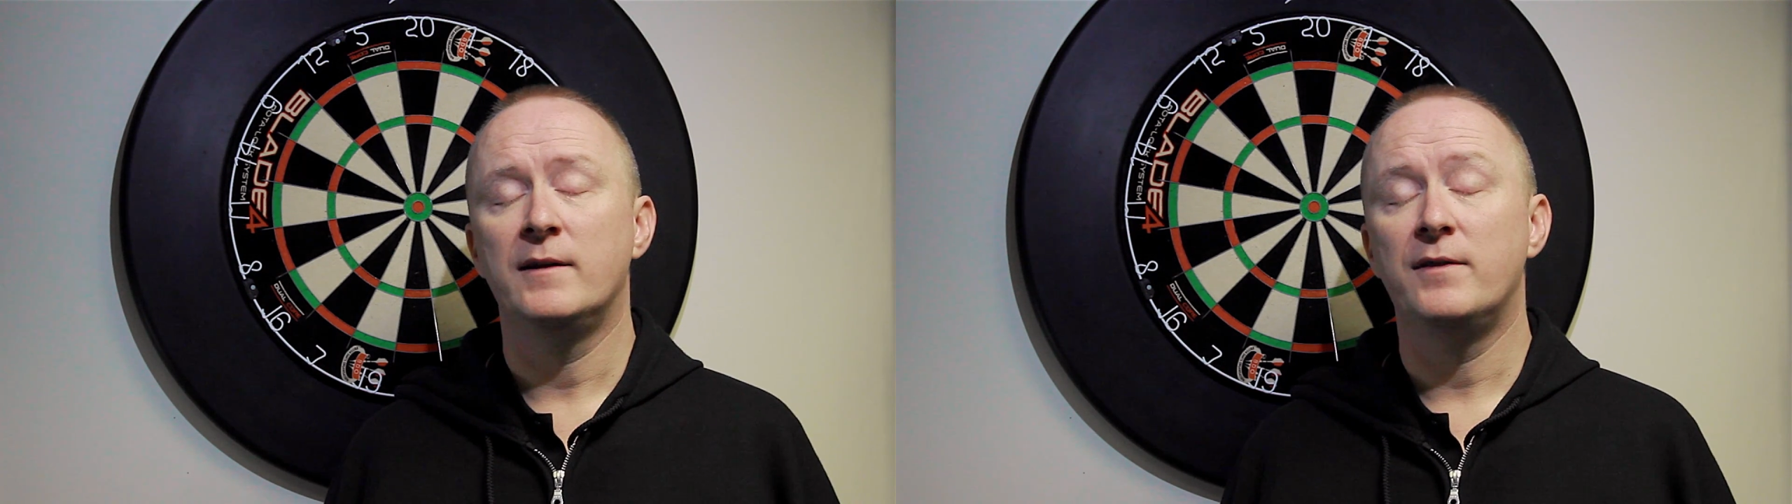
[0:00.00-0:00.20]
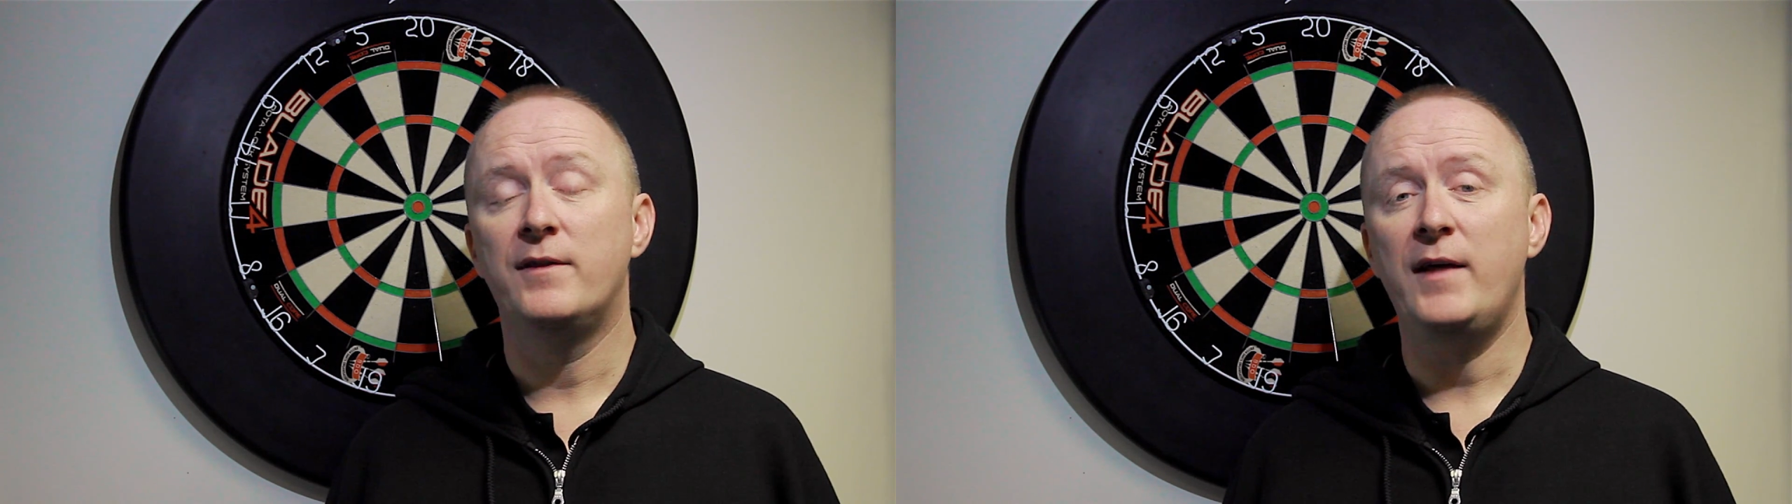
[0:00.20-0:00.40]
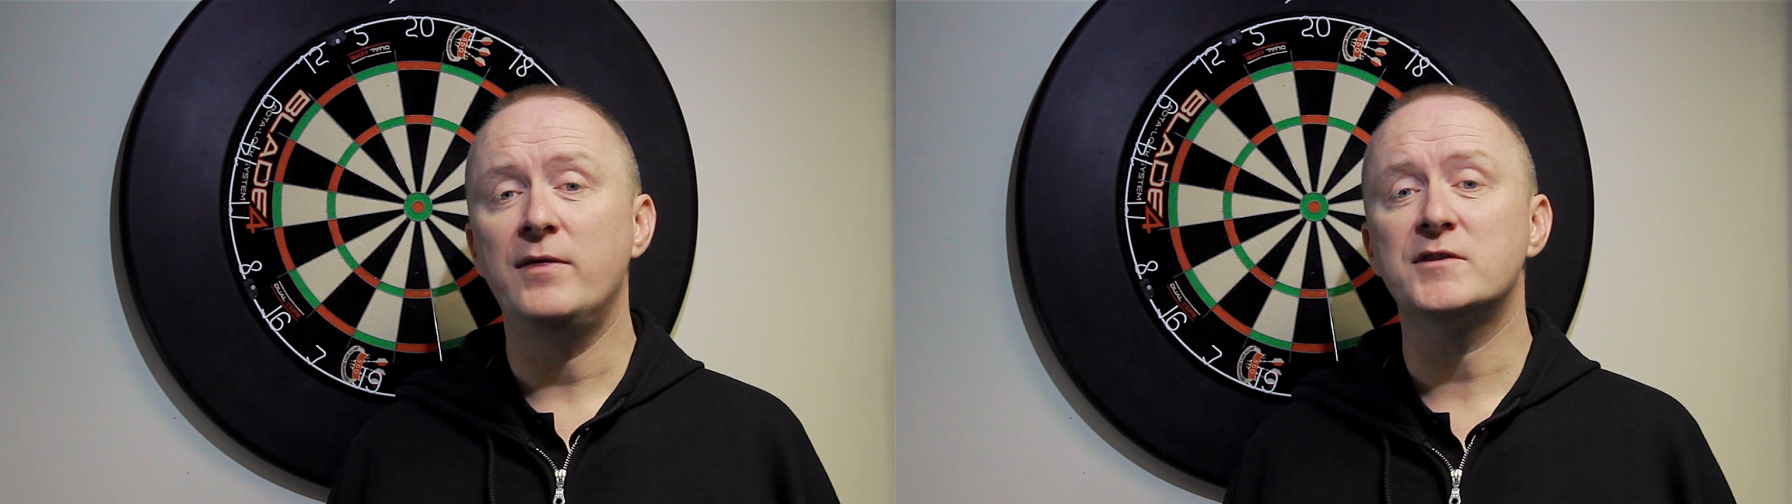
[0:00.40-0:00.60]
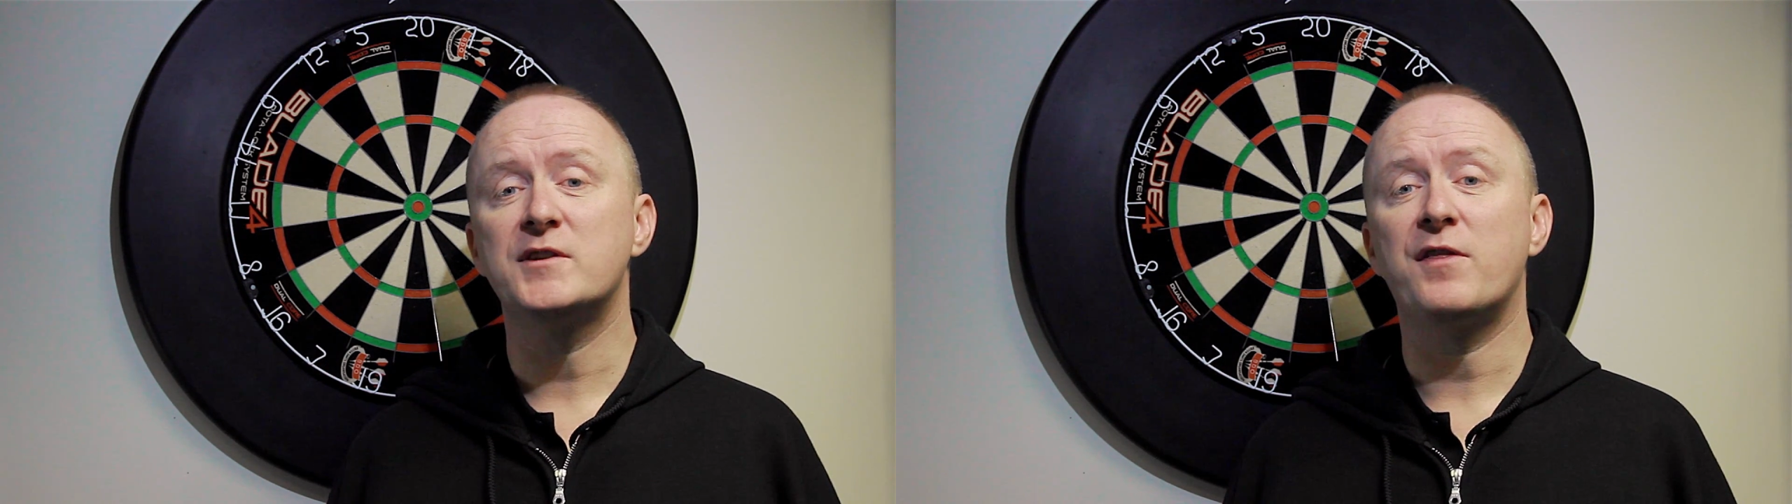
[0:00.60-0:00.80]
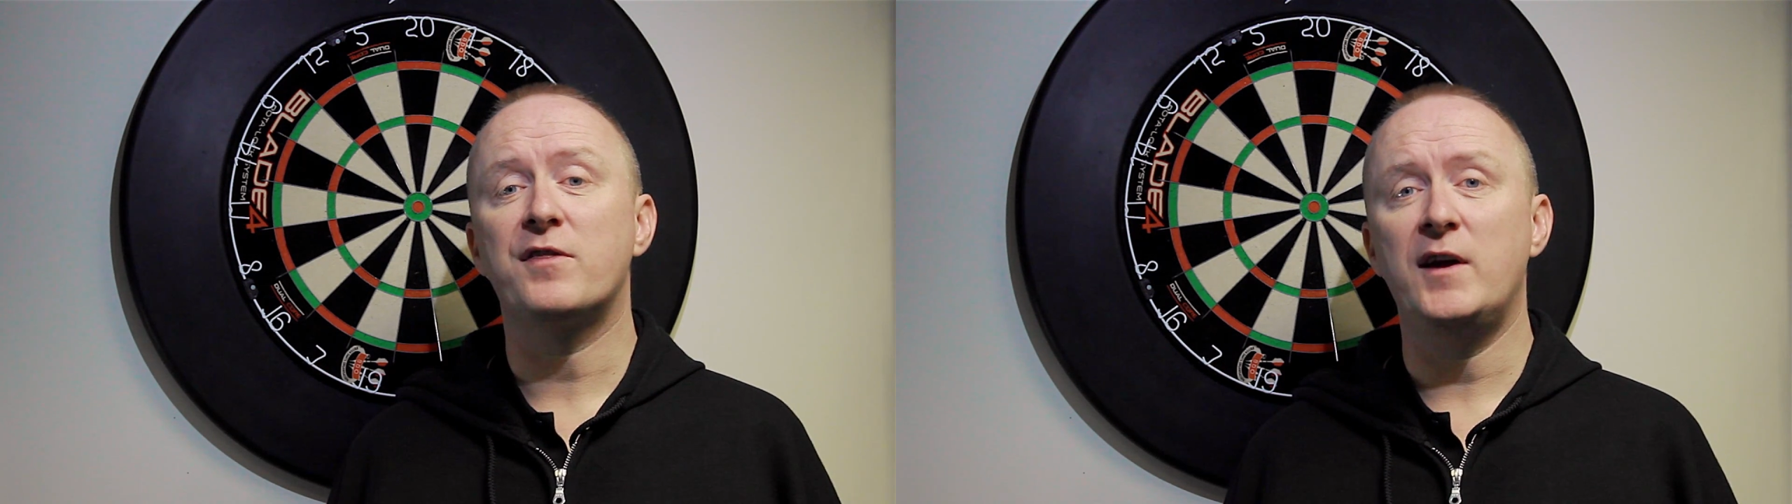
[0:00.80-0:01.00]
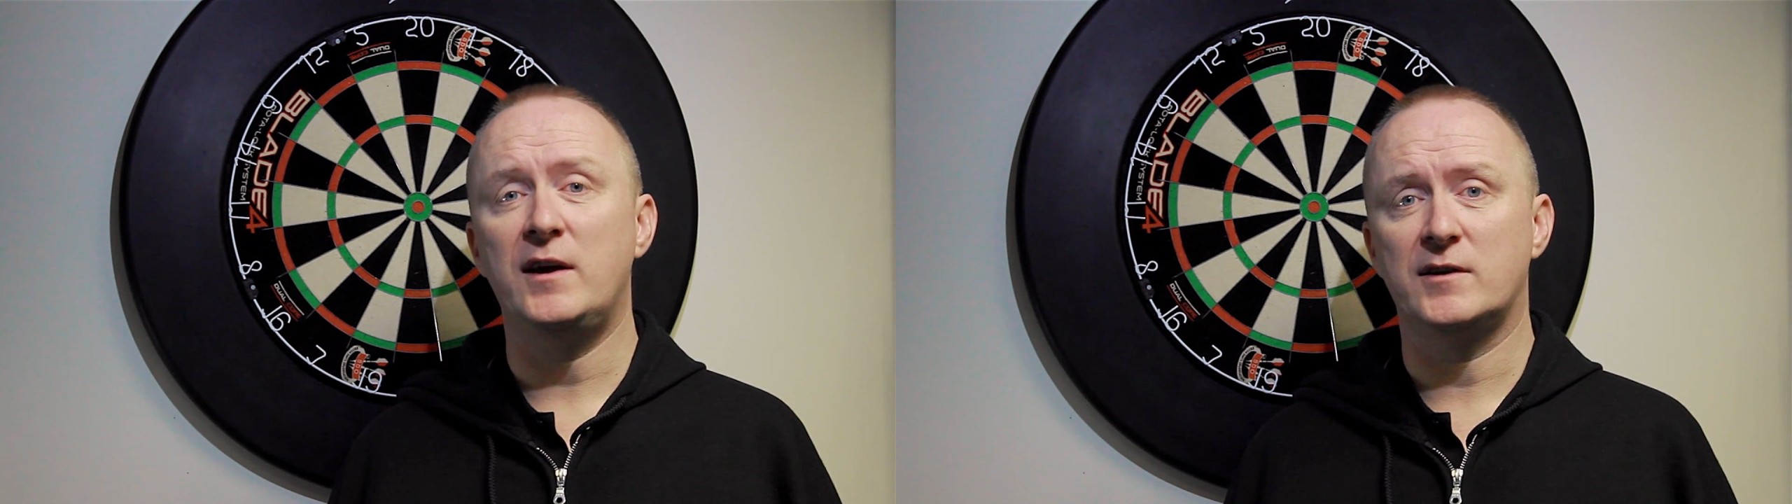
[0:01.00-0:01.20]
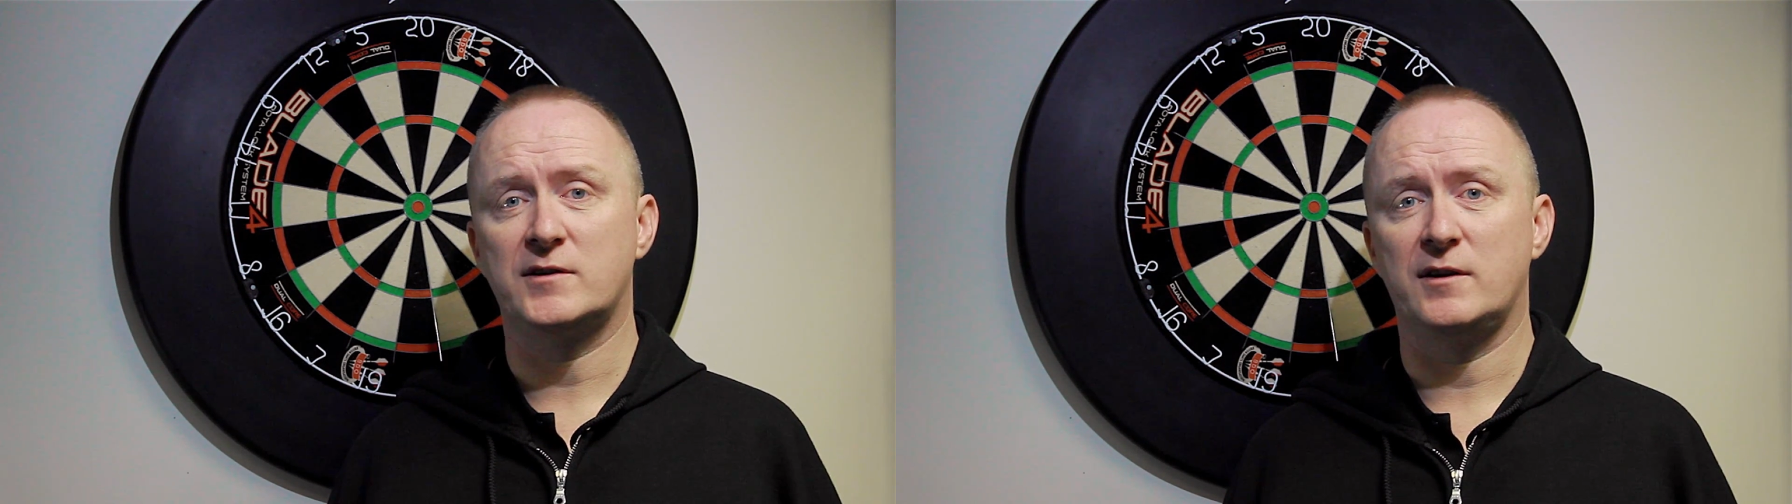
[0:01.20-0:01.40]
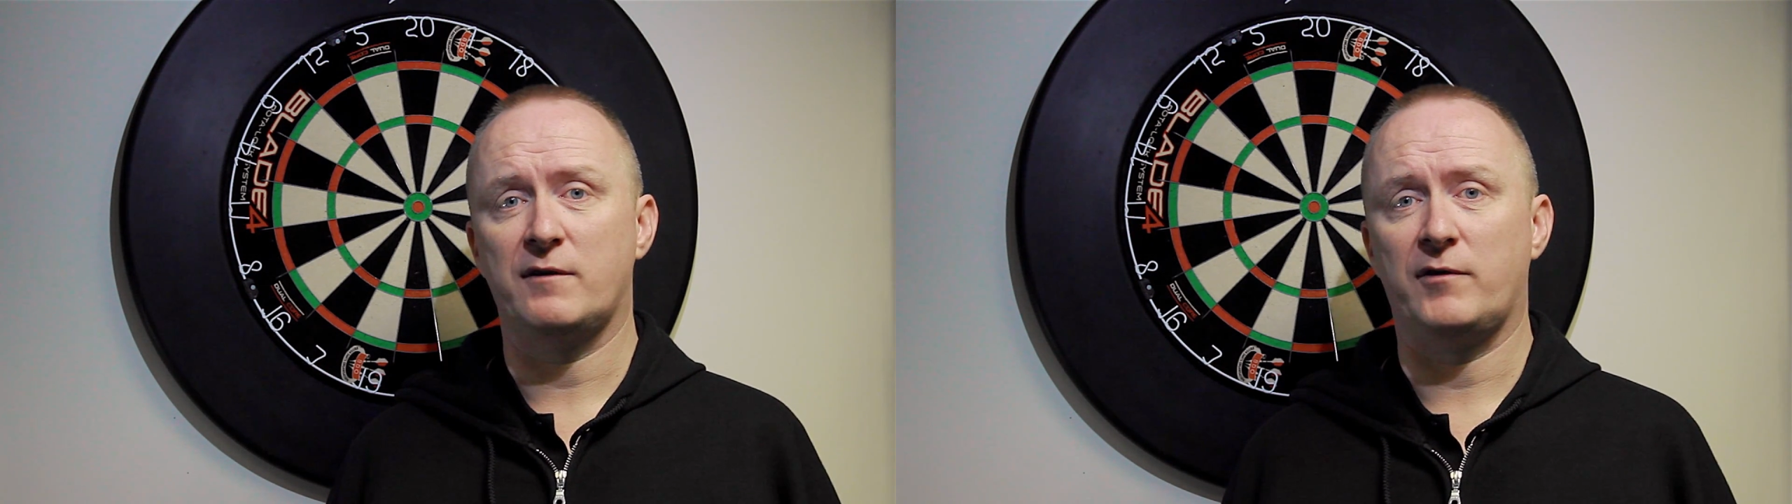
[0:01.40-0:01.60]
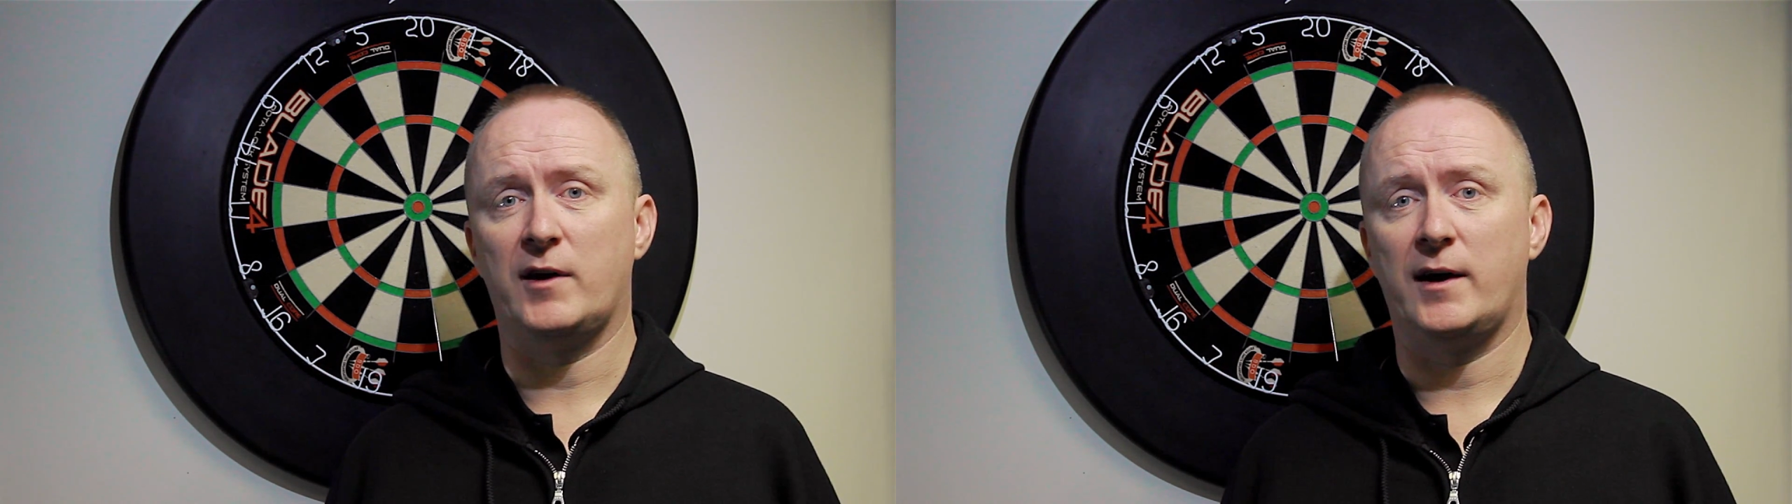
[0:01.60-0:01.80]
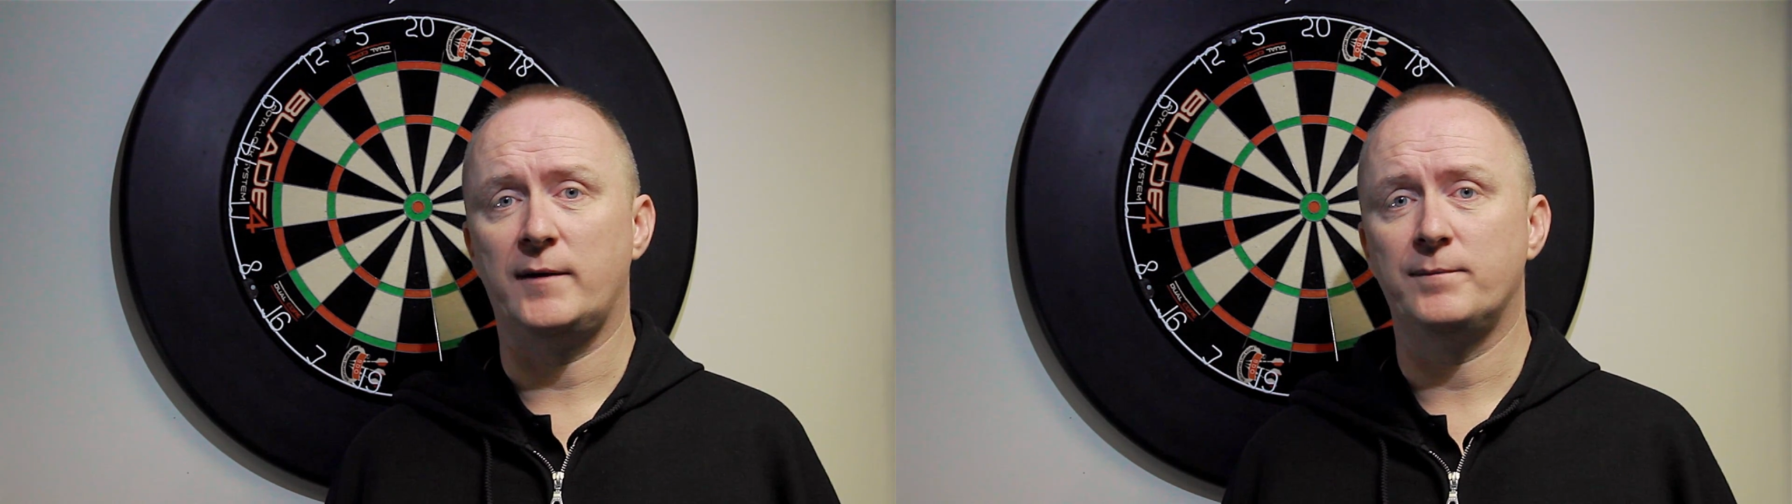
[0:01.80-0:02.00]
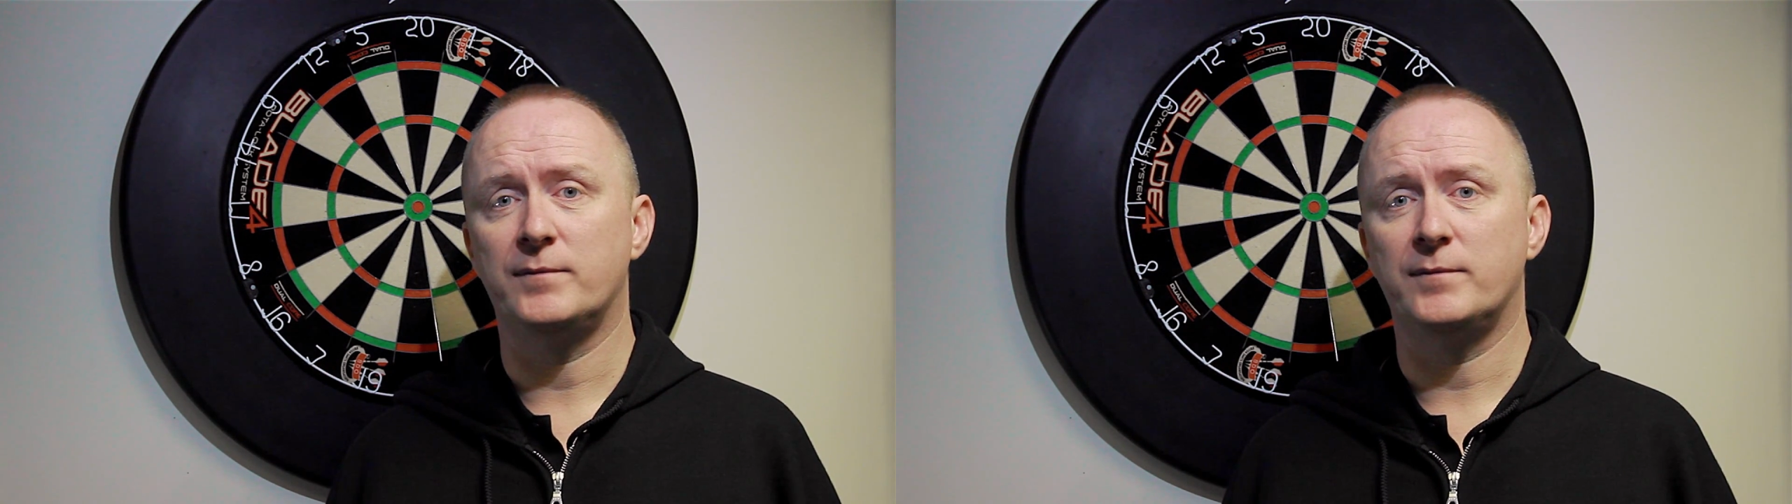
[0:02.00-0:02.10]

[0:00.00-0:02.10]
Then there's the thickness of the flight.